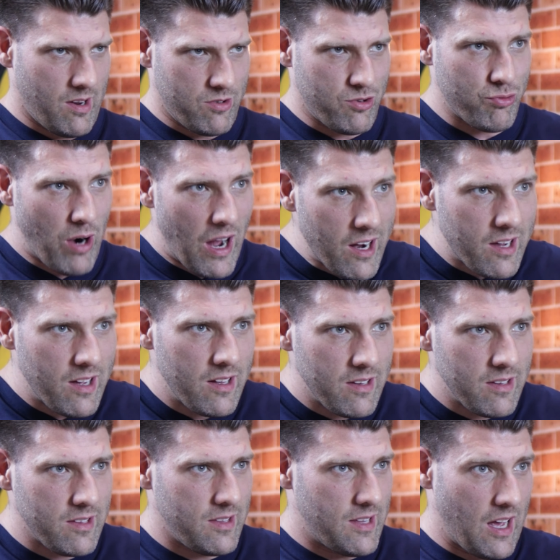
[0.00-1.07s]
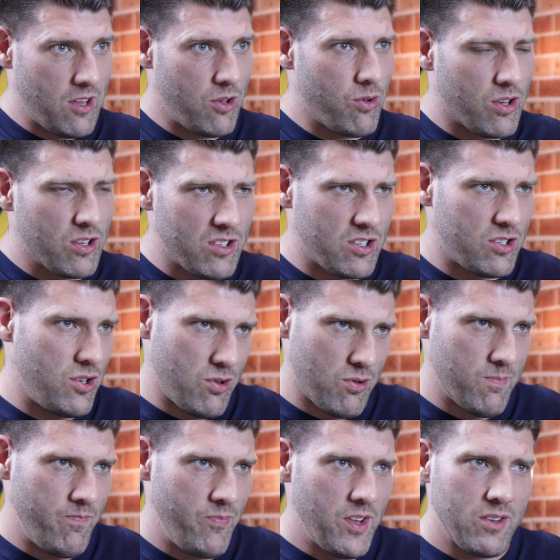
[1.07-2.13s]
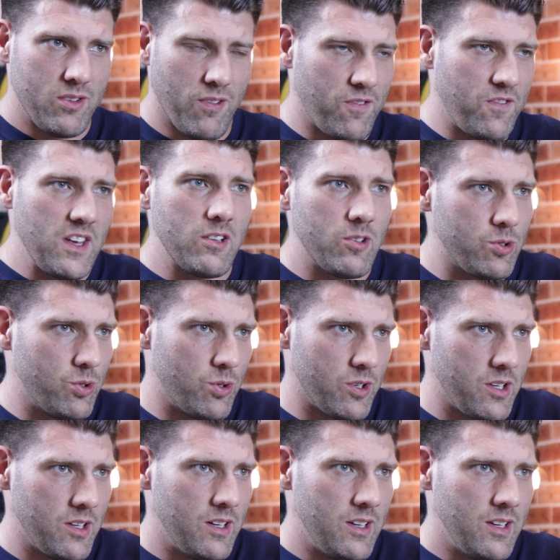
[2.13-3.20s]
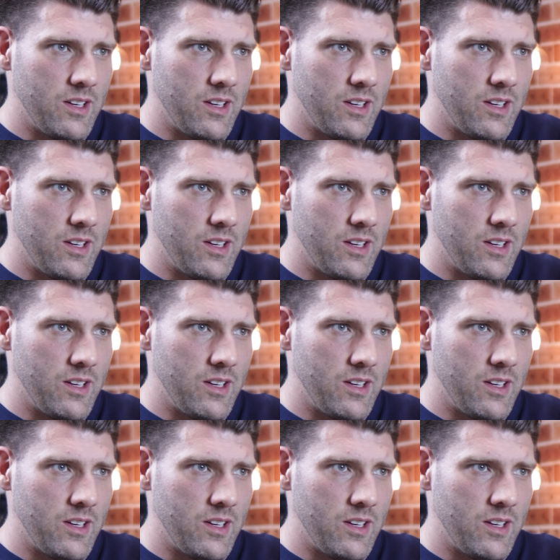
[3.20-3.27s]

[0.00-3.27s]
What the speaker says: a drug that you consume to feel good,